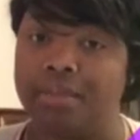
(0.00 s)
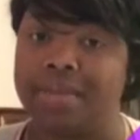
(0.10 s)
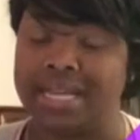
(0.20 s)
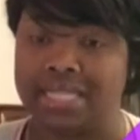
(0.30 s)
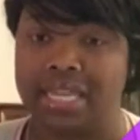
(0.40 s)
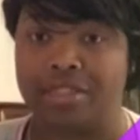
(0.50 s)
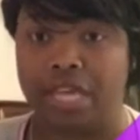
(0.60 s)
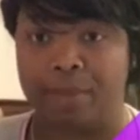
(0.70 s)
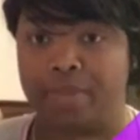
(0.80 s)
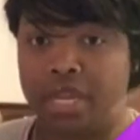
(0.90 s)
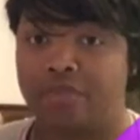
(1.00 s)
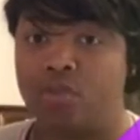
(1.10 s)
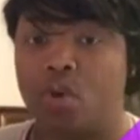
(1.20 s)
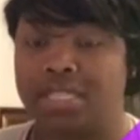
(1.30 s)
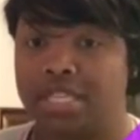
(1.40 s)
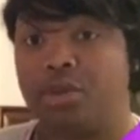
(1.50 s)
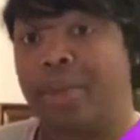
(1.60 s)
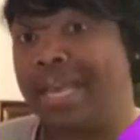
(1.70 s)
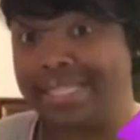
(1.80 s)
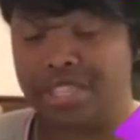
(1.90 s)
yesterday that many of you are seeing on
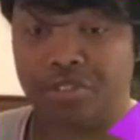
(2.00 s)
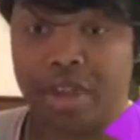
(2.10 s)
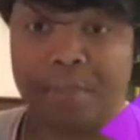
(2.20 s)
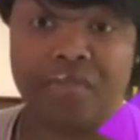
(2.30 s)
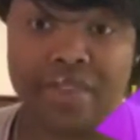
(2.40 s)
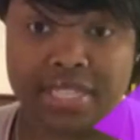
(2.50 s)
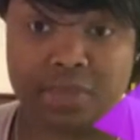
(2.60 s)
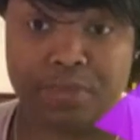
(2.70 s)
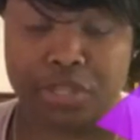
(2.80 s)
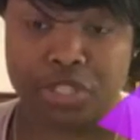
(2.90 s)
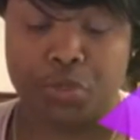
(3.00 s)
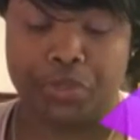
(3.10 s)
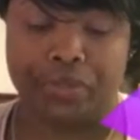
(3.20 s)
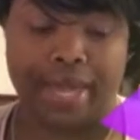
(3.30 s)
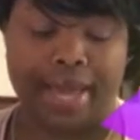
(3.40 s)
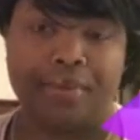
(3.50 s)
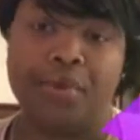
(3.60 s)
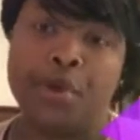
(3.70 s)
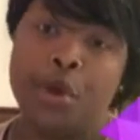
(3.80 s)
my Instagram and Facebook and Twitter account,